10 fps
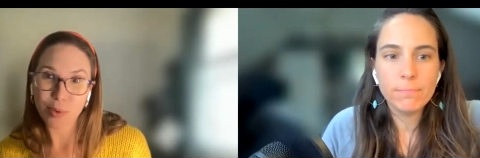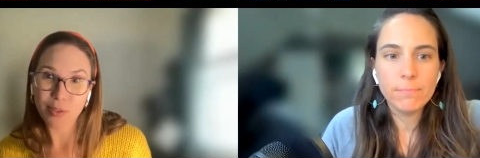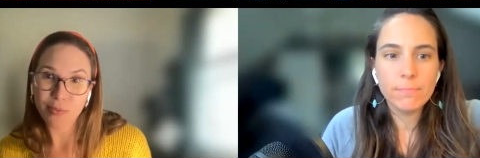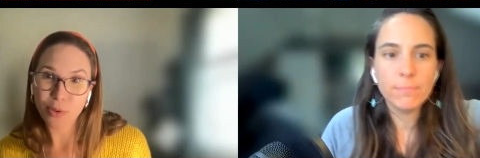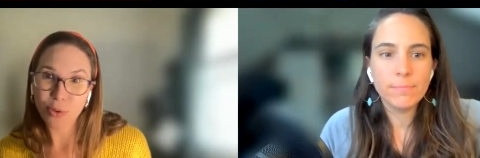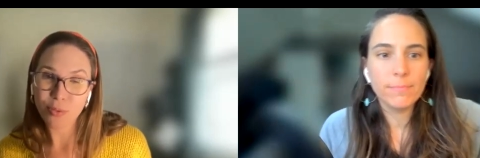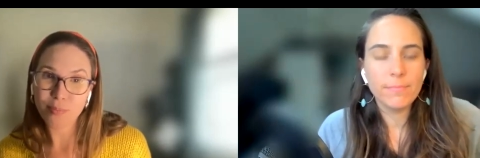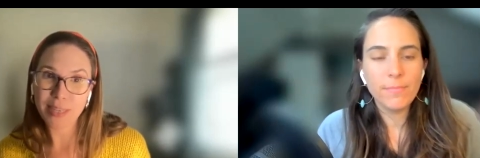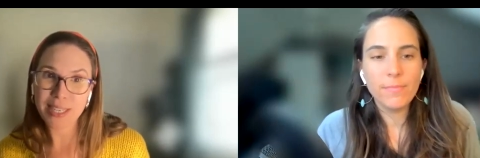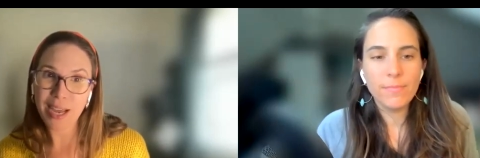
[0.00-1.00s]
Speaker 1: with
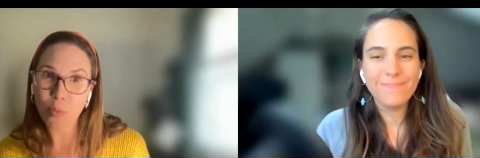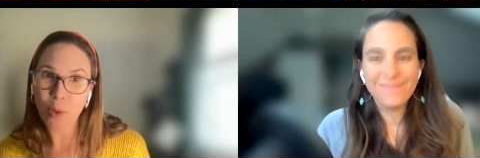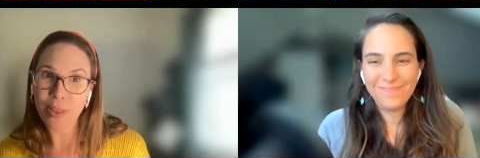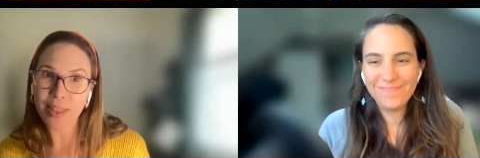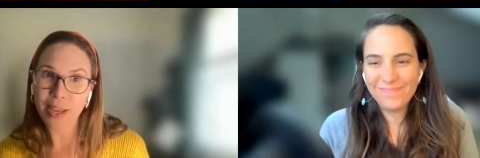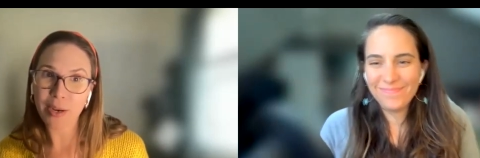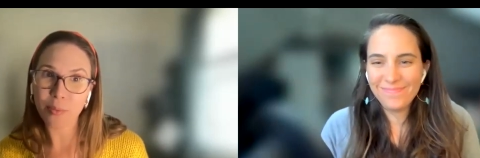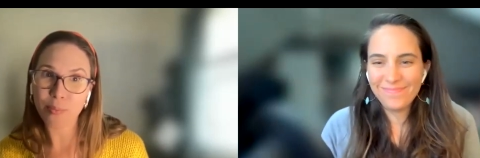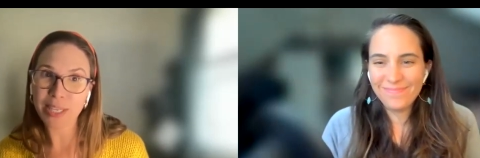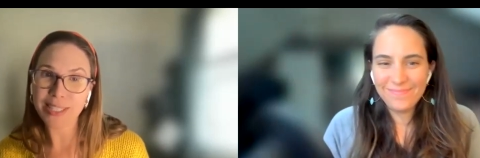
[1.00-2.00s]
food, but not one
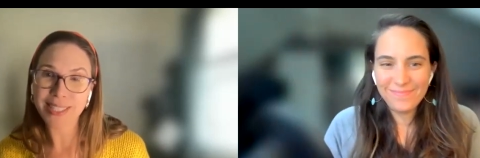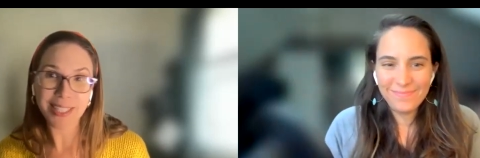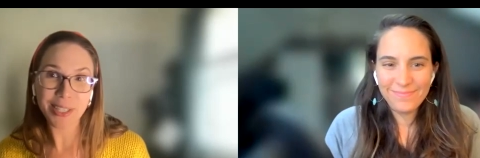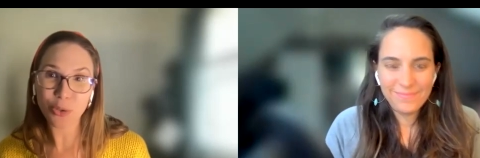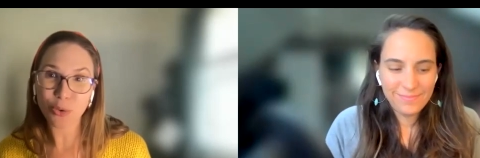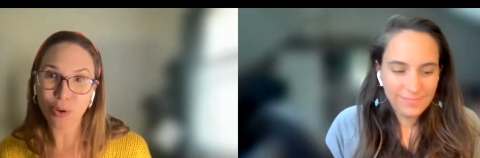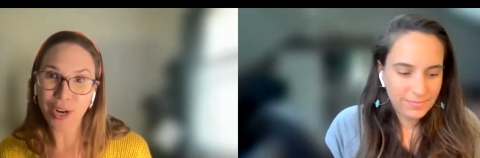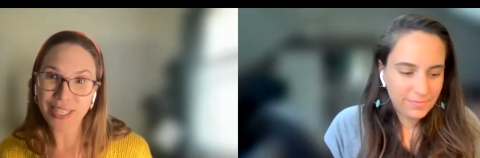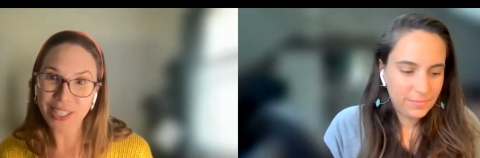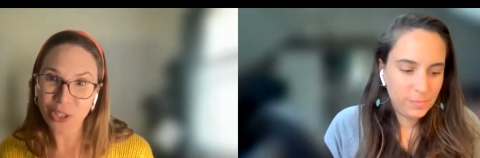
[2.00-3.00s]
that meets clinical
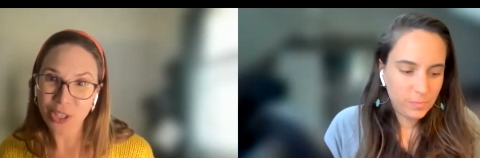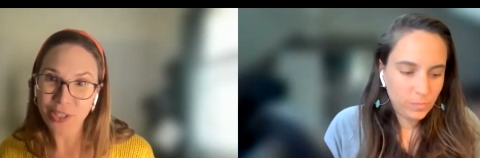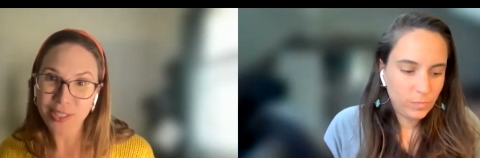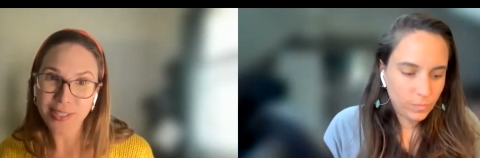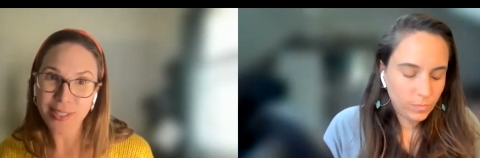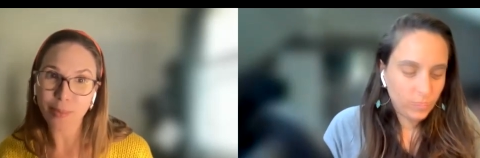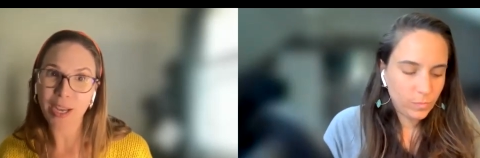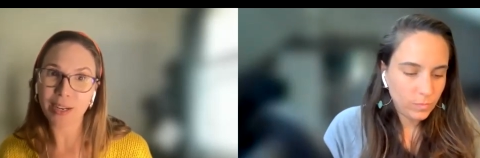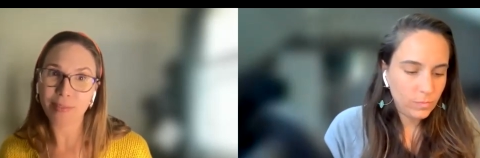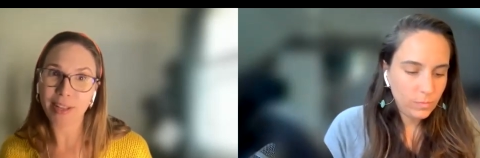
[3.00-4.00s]
criteria to some
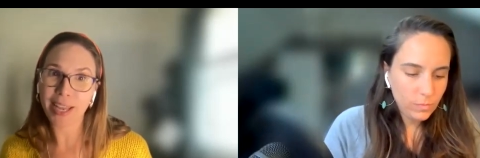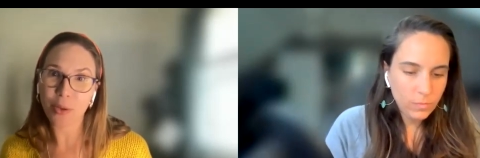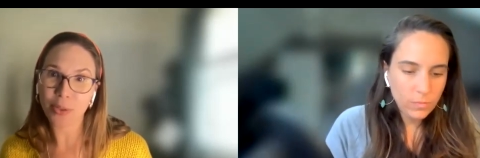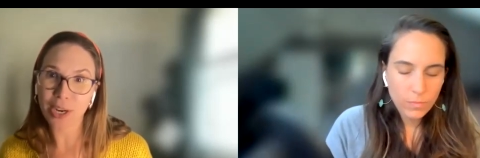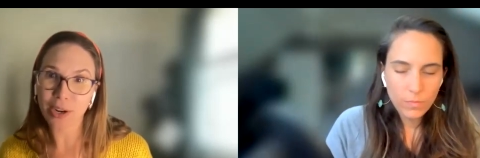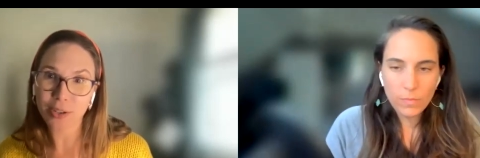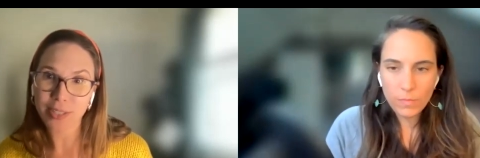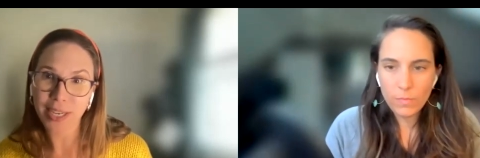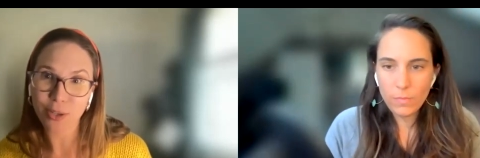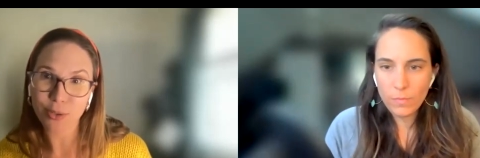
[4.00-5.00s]
kind of like healthcare
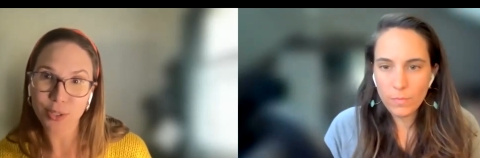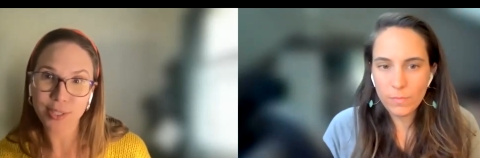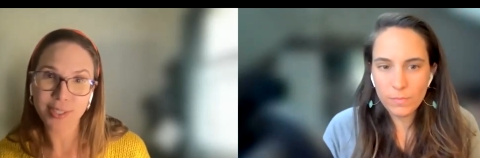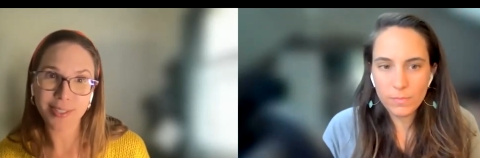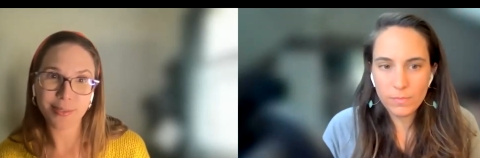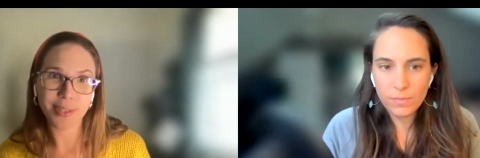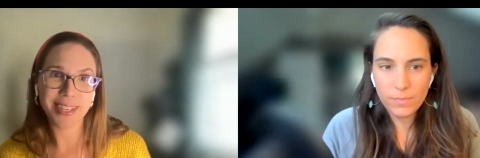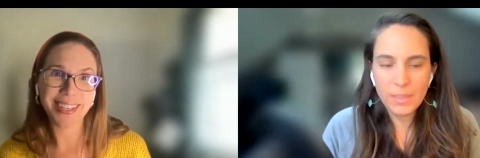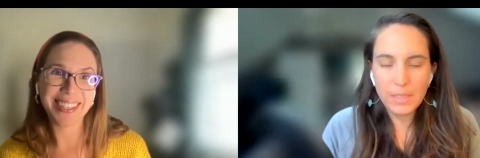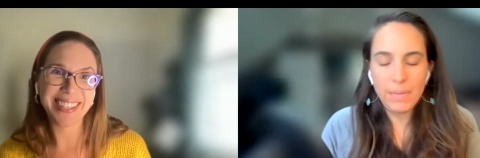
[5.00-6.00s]
diagnosis.
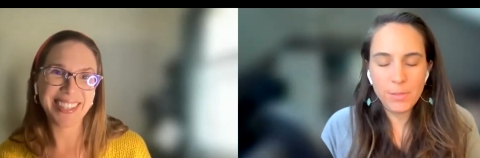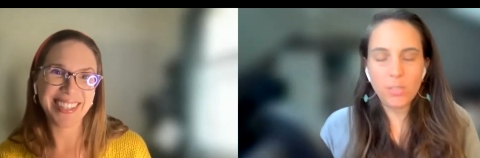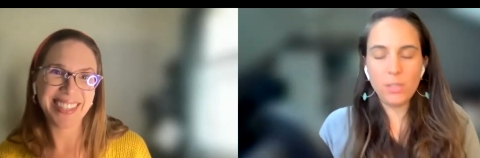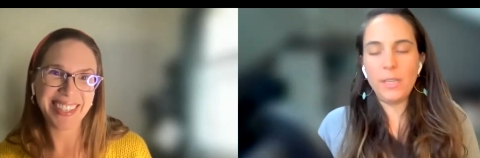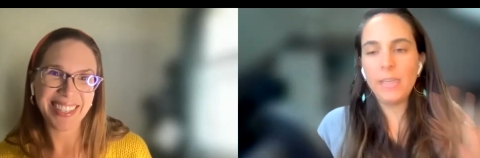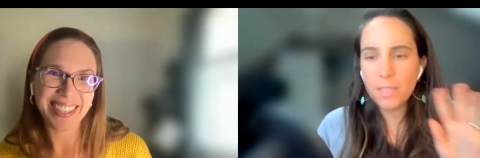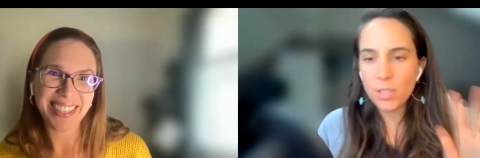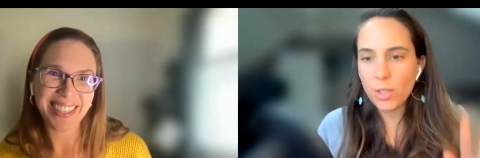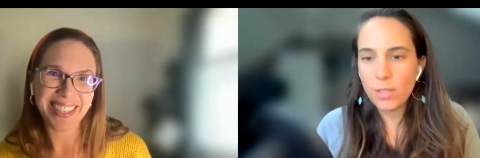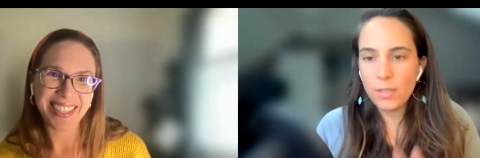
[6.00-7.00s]
Speaker 2: Absolutely. And
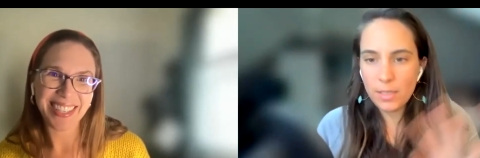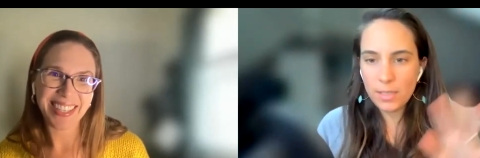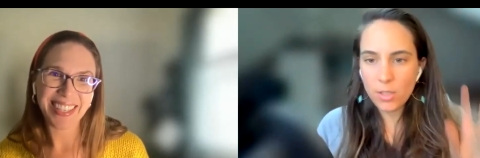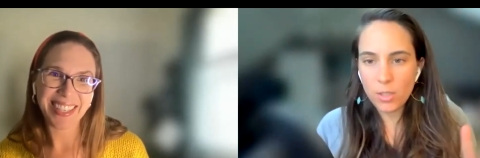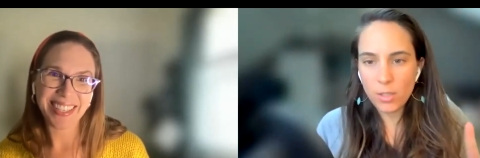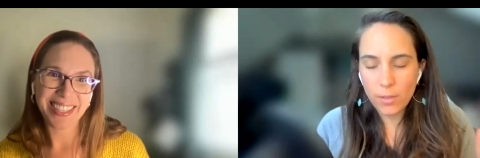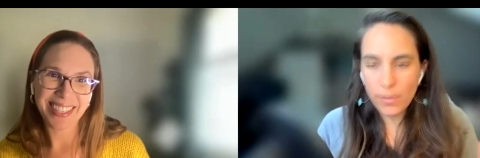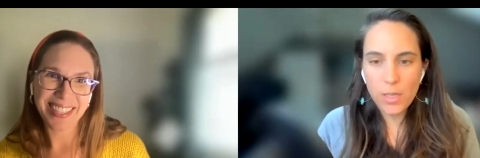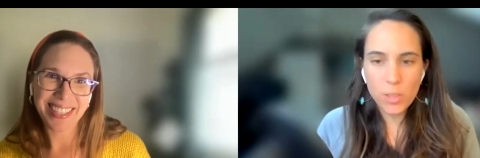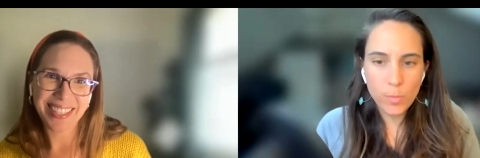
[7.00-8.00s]
that's a good it's a good
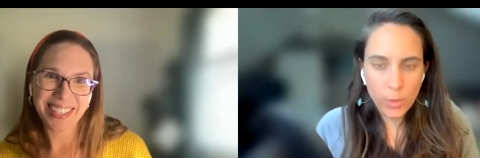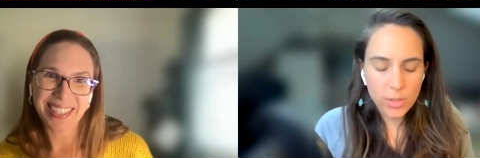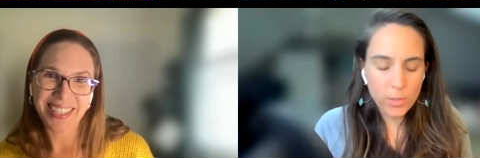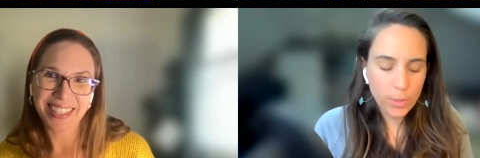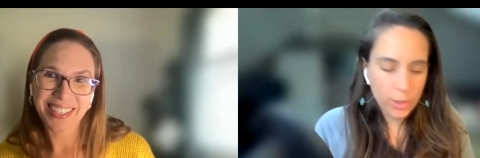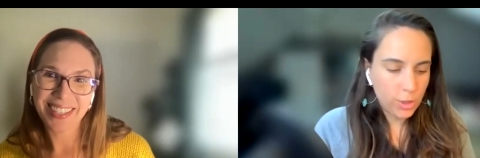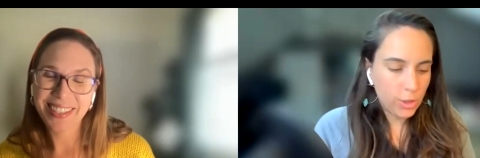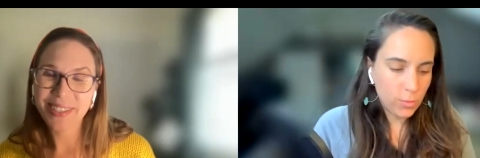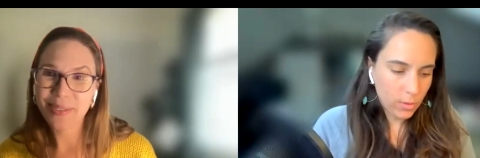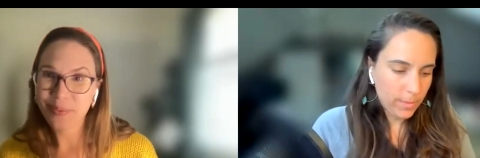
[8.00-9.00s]
clarification point. So I
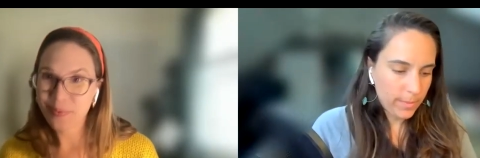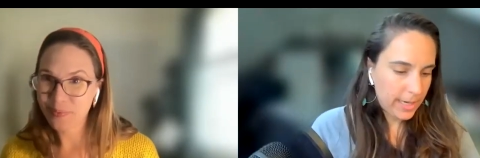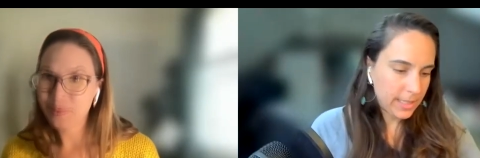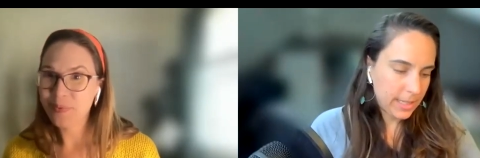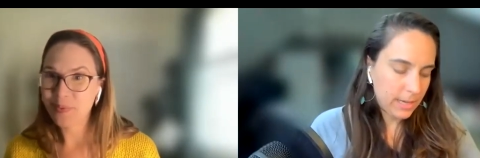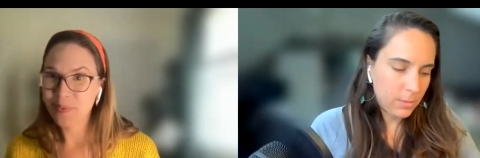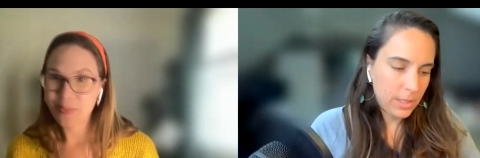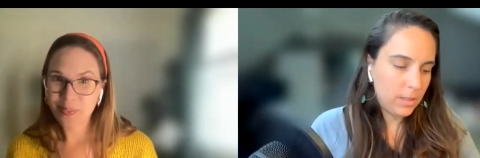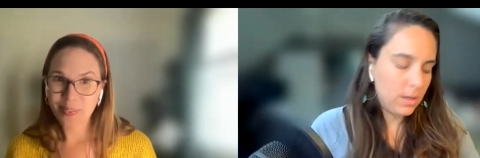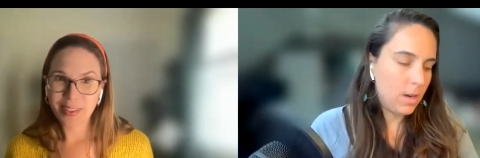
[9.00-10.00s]
appreciate you rolling back to that
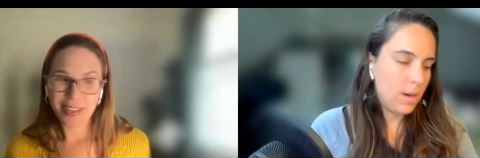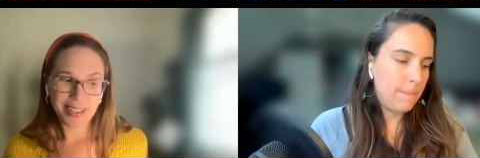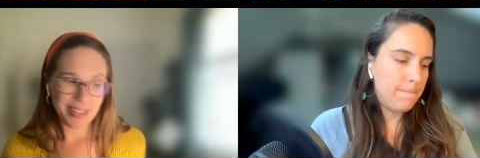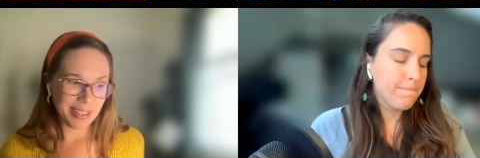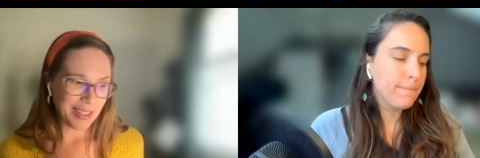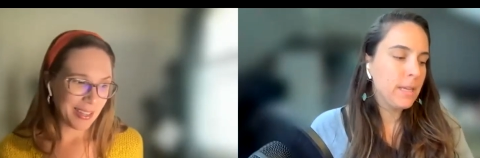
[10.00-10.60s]
one. Um